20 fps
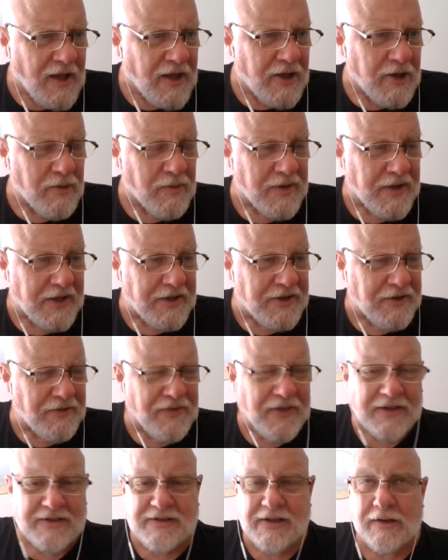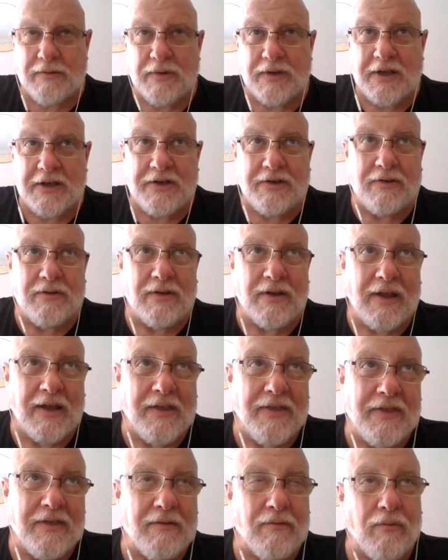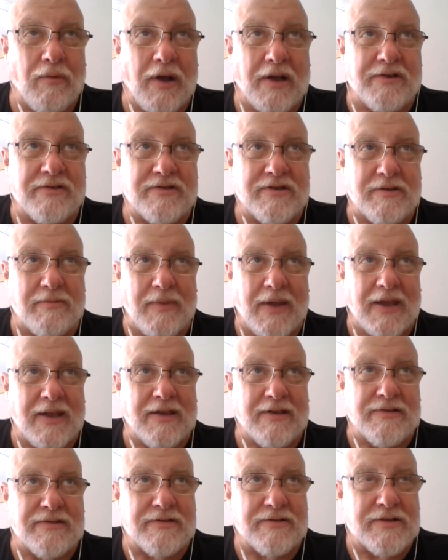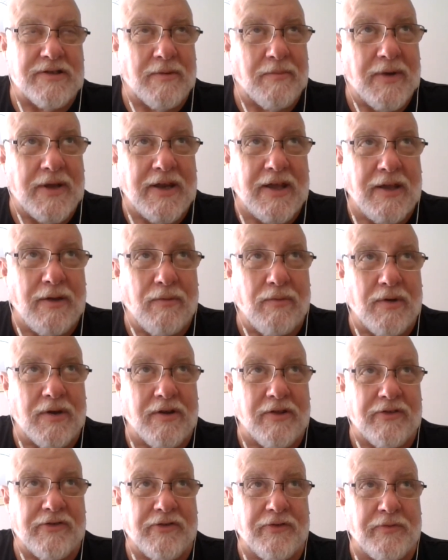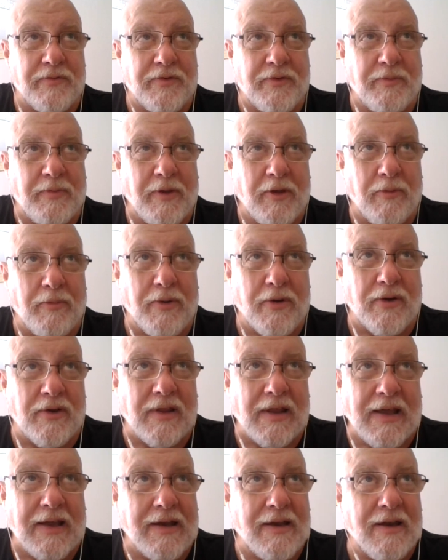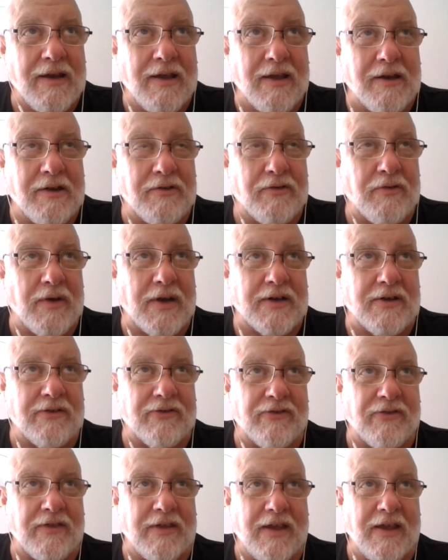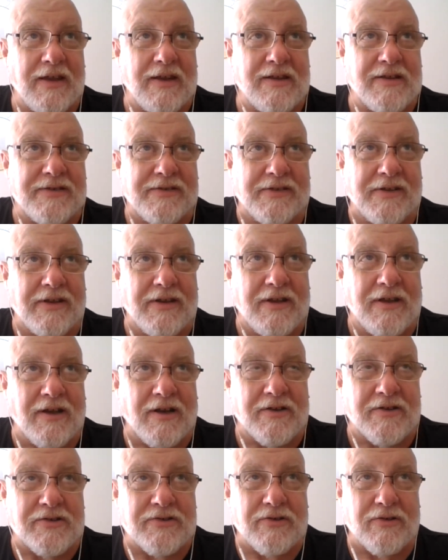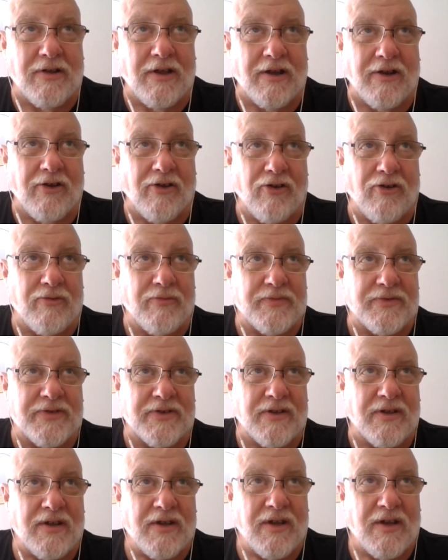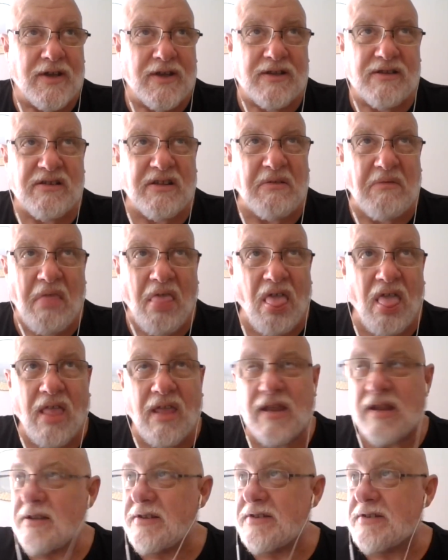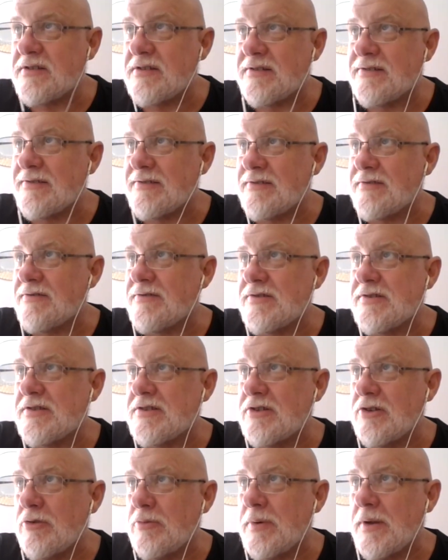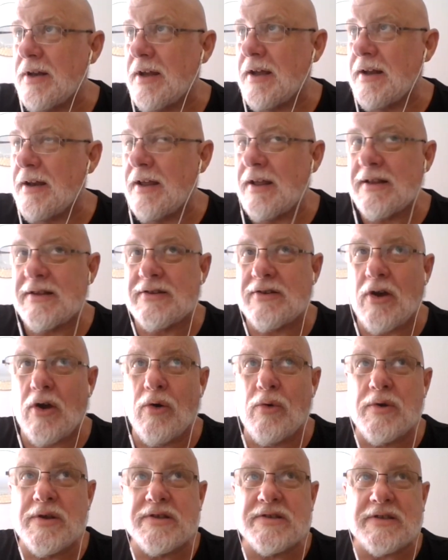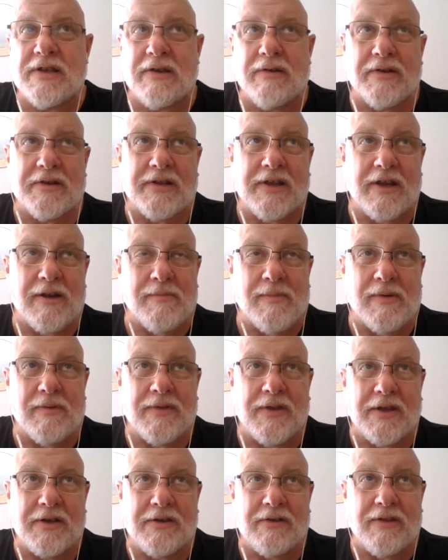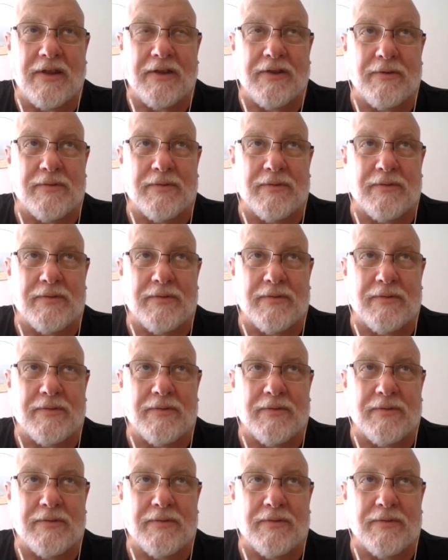When they do things like I think Roger Zemeckis or somebody, one of those Spielberg-like kind of directors in the 80s, did Young Sherlock Holmes. It's like, it's stupid. It always irritated me when they do that.